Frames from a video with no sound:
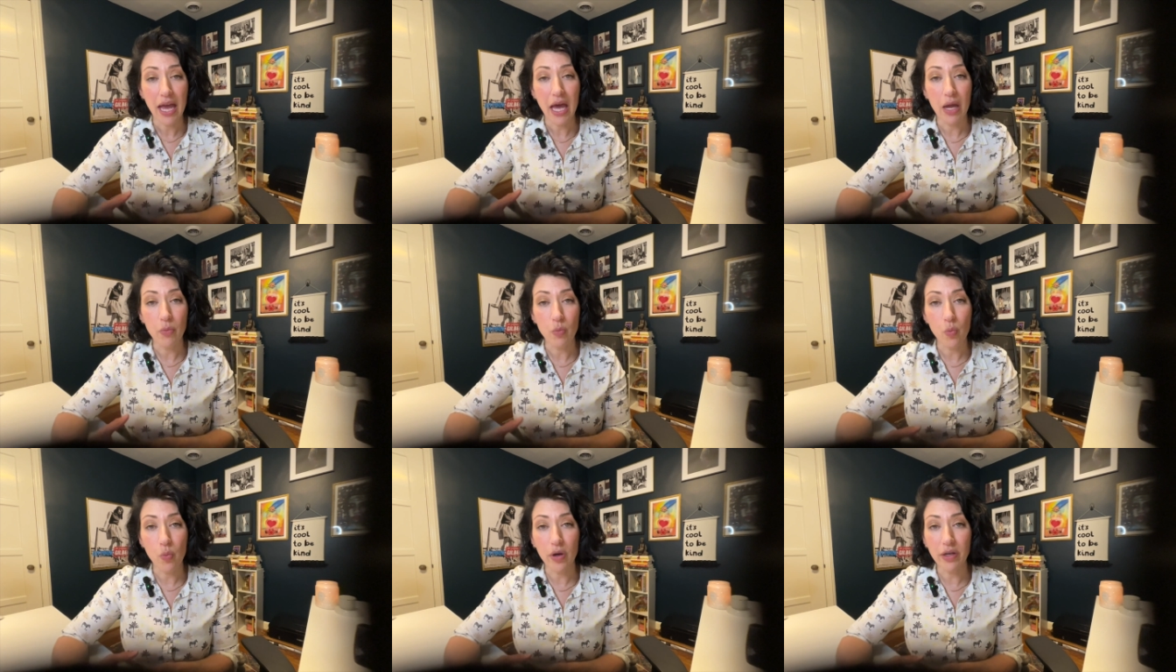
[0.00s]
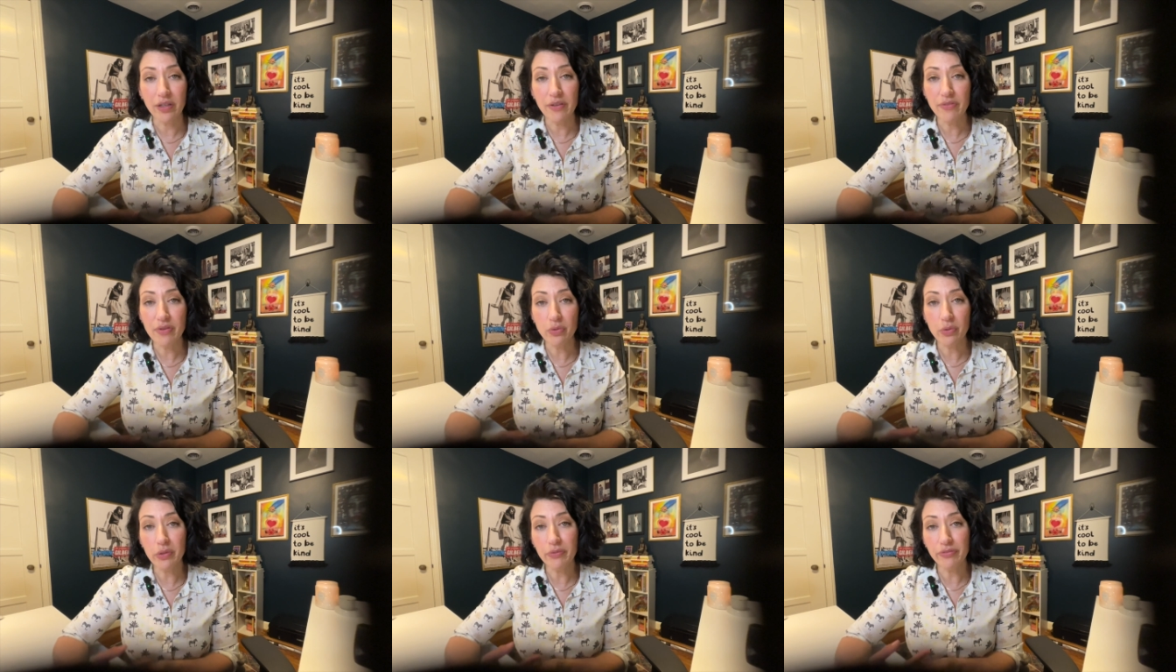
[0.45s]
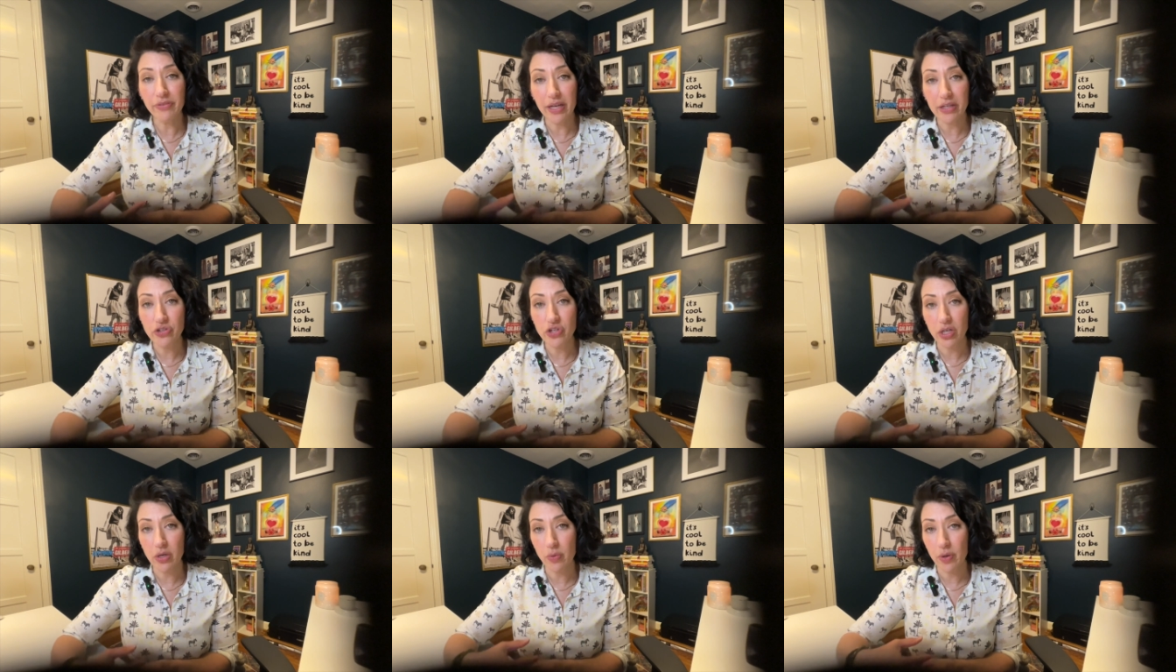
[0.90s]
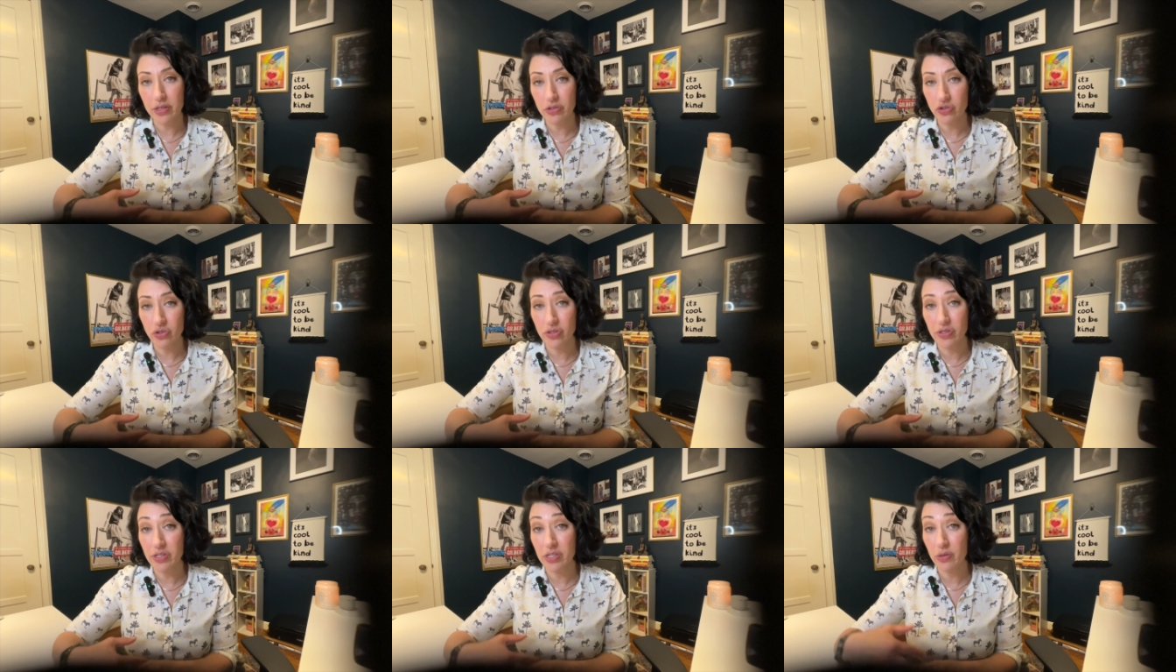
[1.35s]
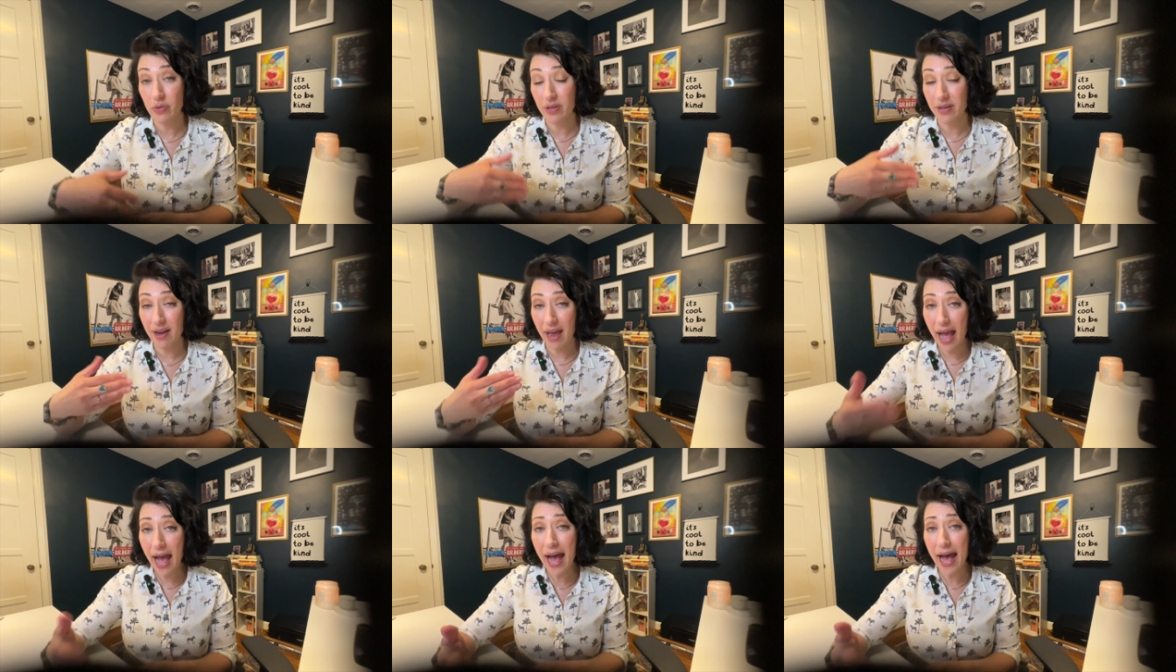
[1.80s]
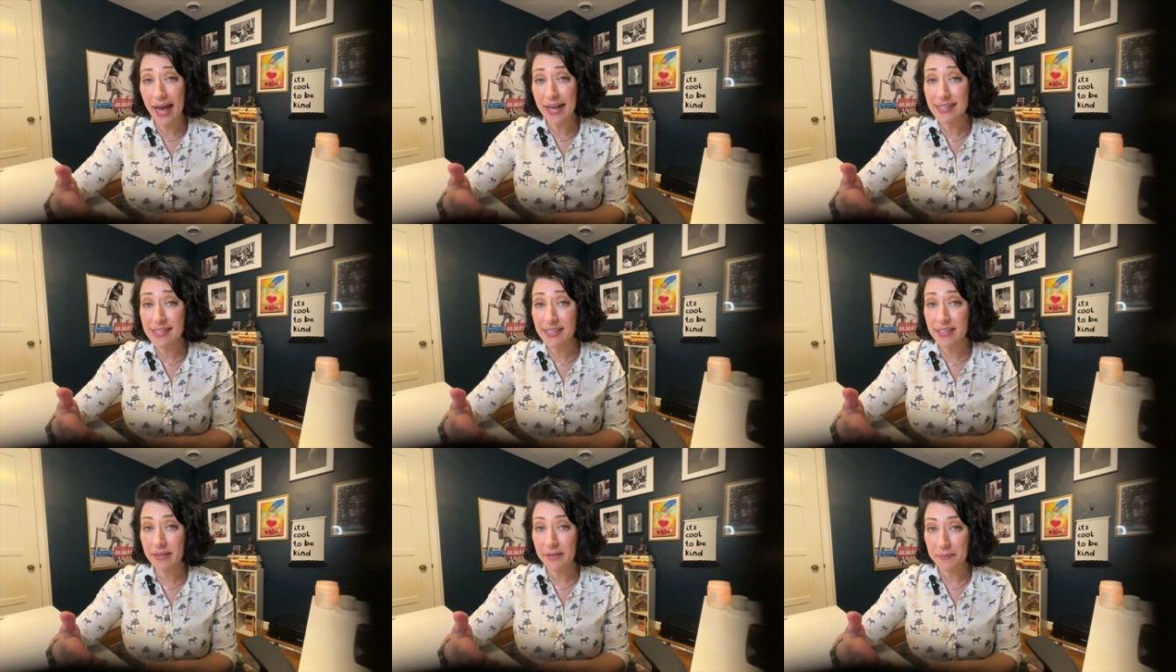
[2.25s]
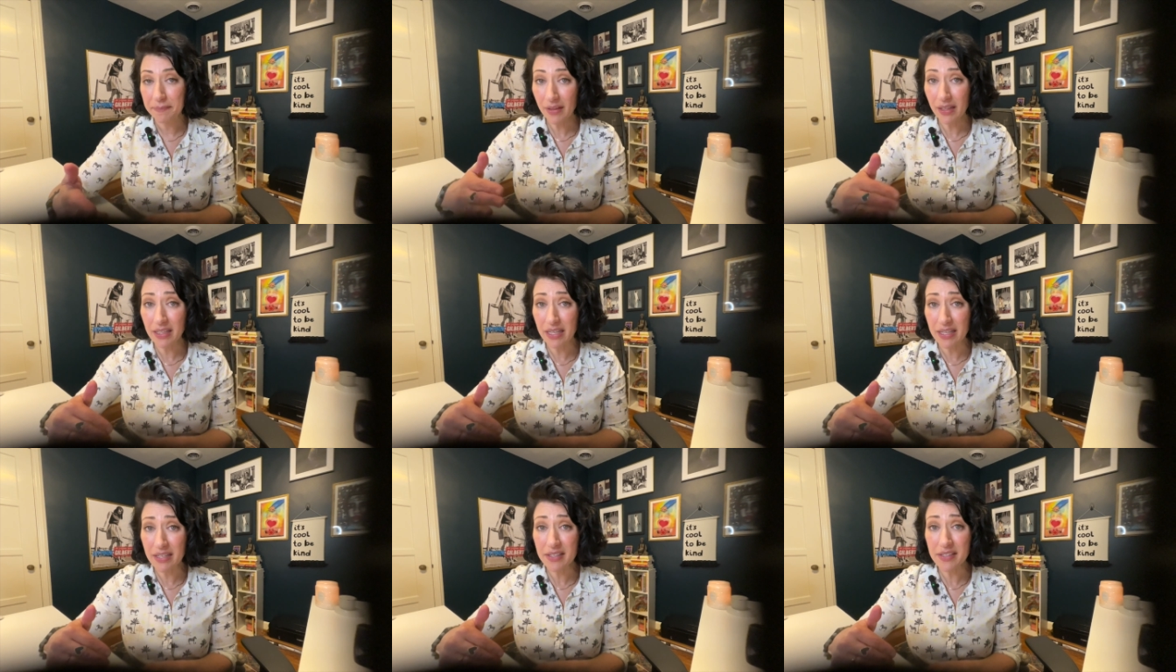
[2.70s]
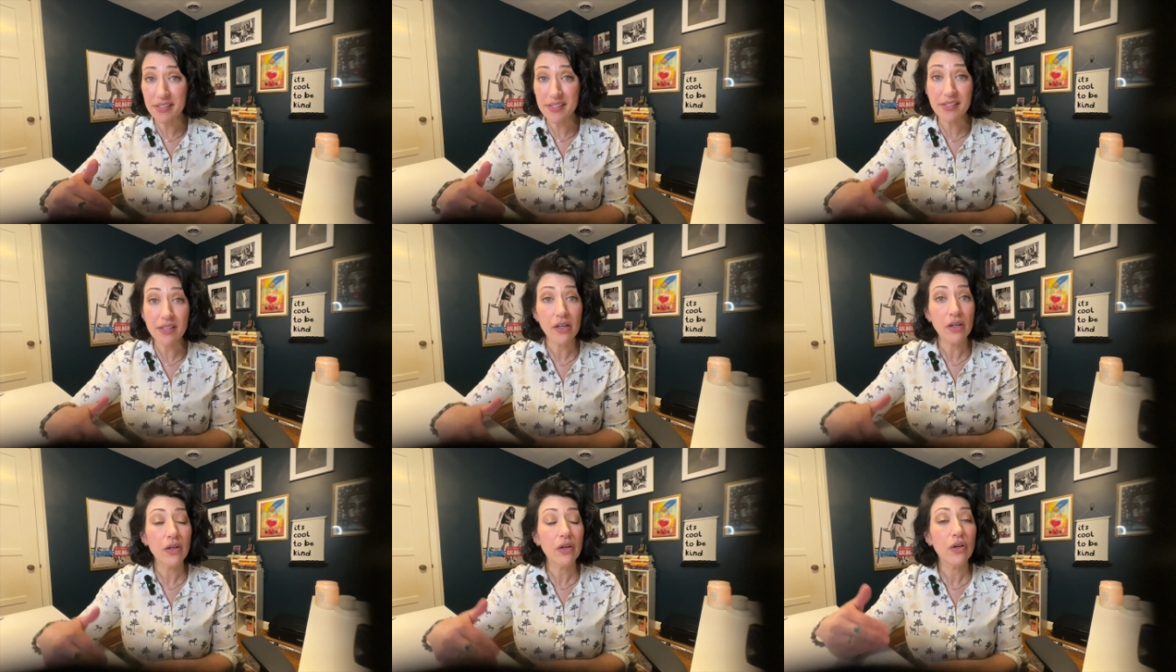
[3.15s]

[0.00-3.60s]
And one of the reflection questions you can ask is,